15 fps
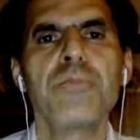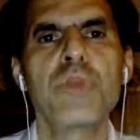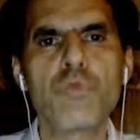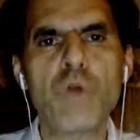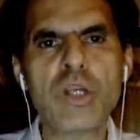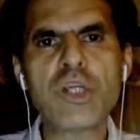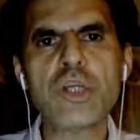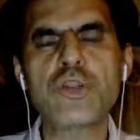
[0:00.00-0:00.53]
the
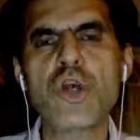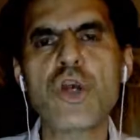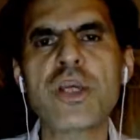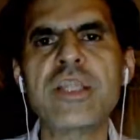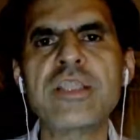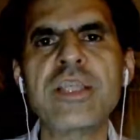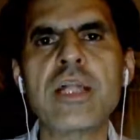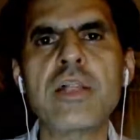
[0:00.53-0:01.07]

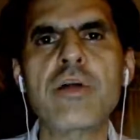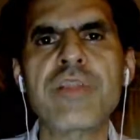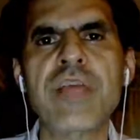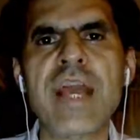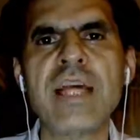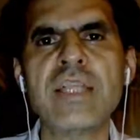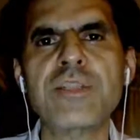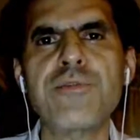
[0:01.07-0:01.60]
Russia-Turkey deal on
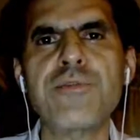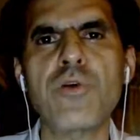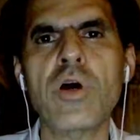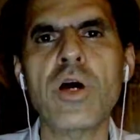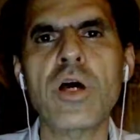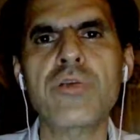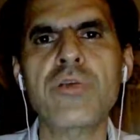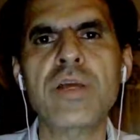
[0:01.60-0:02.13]
the
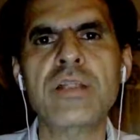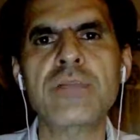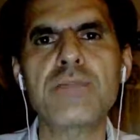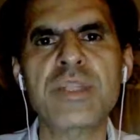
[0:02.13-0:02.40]
S-400